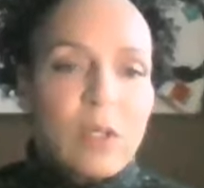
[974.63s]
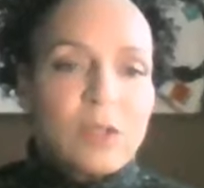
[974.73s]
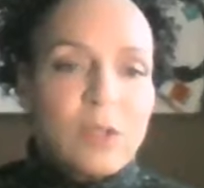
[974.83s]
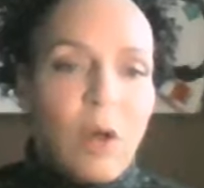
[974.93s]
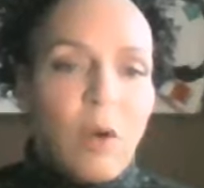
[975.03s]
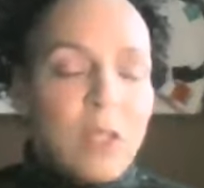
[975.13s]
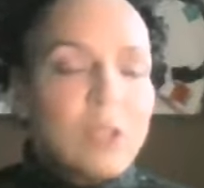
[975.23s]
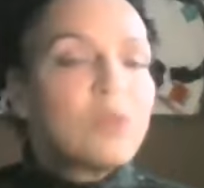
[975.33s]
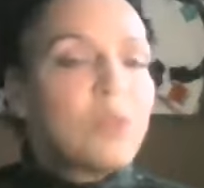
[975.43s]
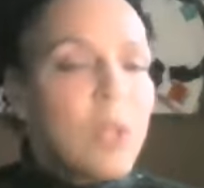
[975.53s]
So
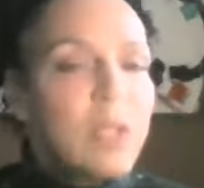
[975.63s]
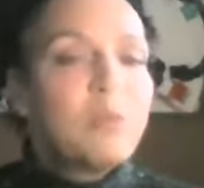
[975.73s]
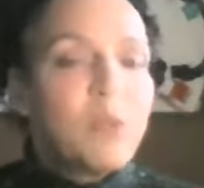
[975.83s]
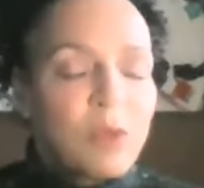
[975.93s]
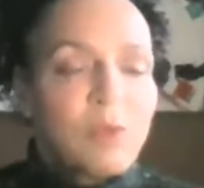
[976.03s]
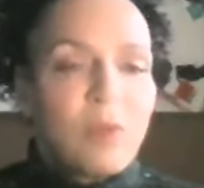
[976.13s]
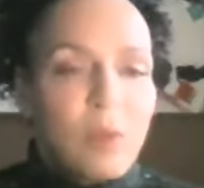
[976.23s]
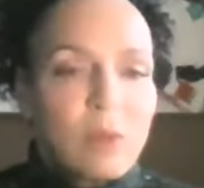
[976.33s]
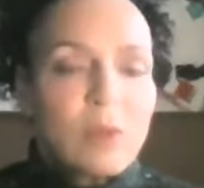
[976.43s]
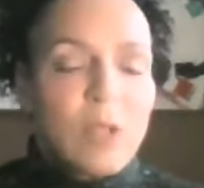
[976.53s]
it's really
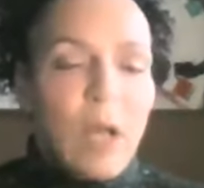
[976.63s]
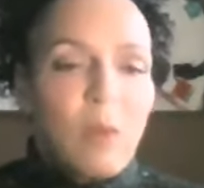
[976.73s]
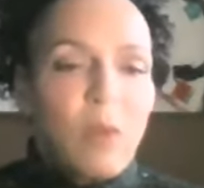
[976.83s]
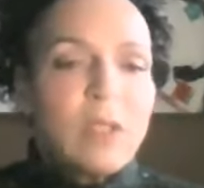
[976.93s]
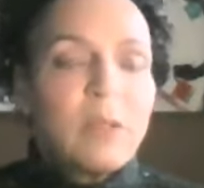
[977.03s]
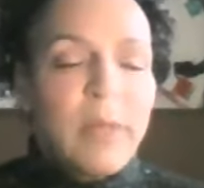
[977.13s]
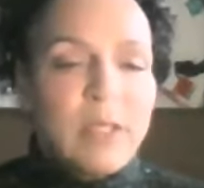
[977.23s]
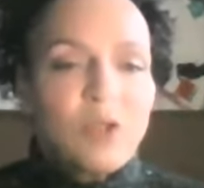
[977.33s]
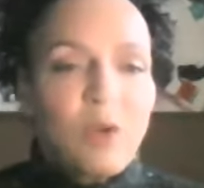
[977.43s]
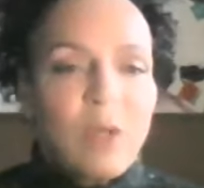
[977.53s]
beautiful. So I wanted to
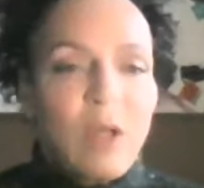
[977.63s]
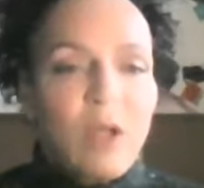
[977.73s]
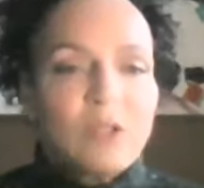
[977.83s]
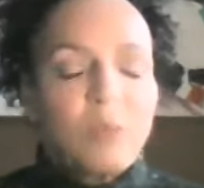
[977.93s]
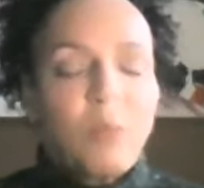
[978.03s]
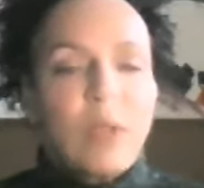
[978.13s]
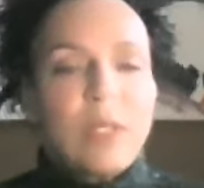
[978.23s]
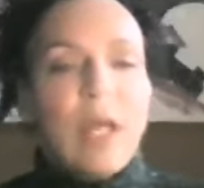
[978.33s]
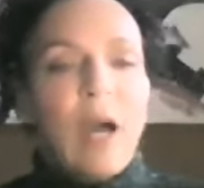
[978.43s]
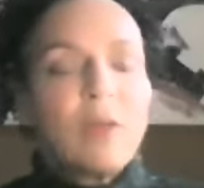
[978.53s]
make sure we also
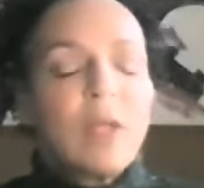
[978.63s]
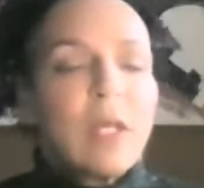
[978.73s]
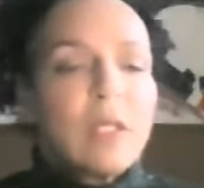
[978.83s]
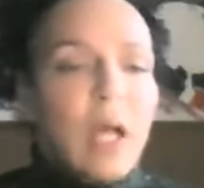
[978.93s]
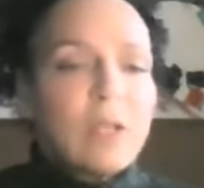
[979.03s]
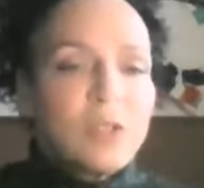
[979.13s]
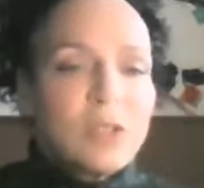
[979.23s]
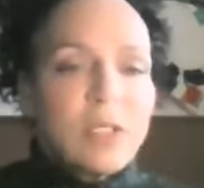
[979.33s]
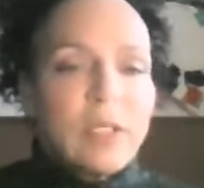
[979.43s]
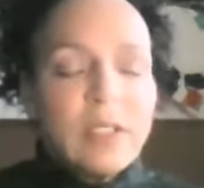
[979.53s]
pointed out not
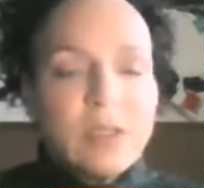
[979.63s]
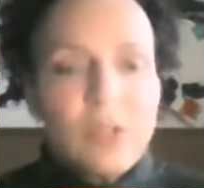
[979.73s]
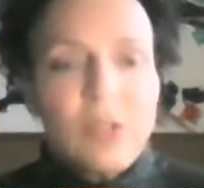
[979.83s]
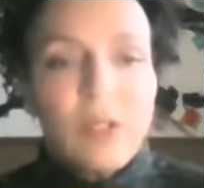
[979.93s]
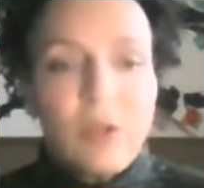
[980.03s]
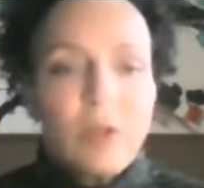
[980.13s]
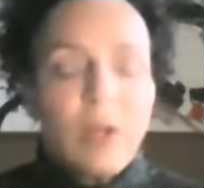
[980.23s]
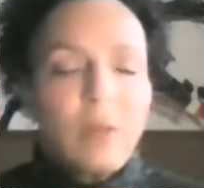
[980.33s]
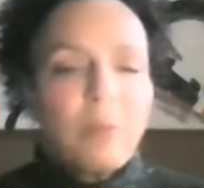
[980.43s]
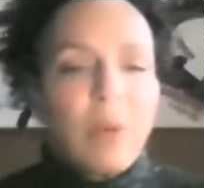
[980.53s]
just the interior,
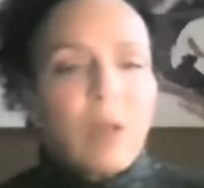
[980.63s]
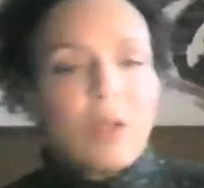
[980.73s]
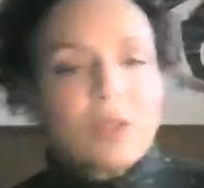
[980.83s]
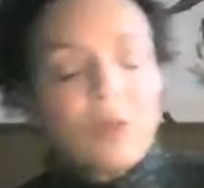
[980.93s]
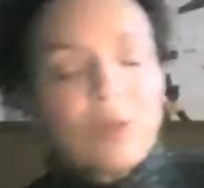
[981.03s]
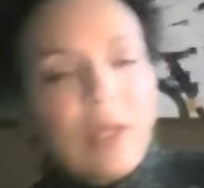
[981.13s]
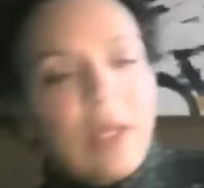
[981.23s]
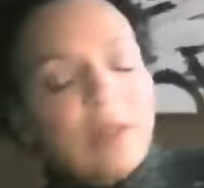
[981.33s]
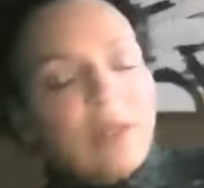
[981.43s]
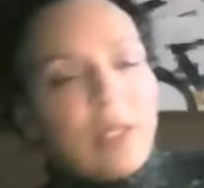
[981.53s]
but also the
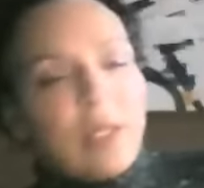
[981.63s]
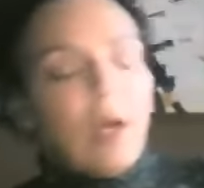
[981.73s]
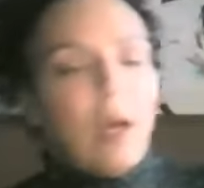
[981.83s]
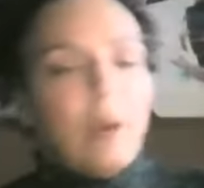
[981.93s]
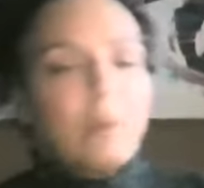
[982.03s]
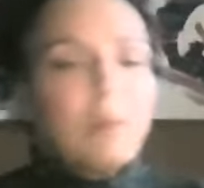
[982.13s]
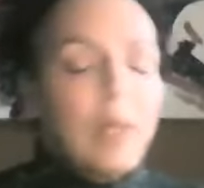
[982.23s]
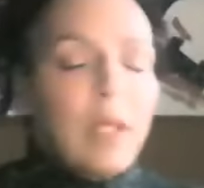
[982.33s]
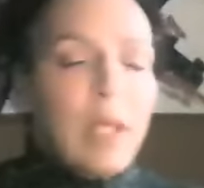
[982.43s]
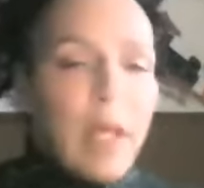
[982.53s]

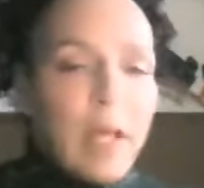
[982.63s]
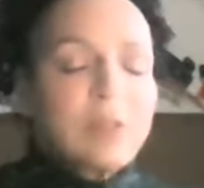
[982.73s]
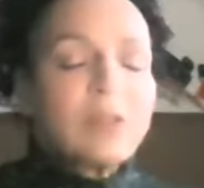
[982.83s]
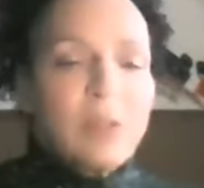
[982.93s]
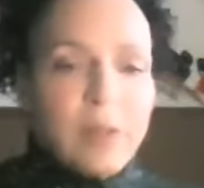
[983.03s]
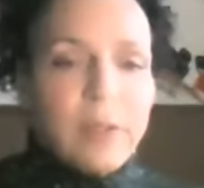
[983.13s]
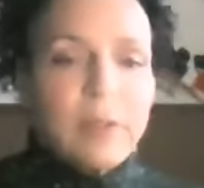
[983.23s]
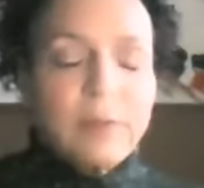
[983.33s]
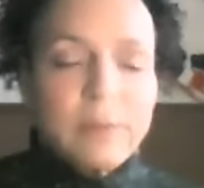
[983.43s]
exterior.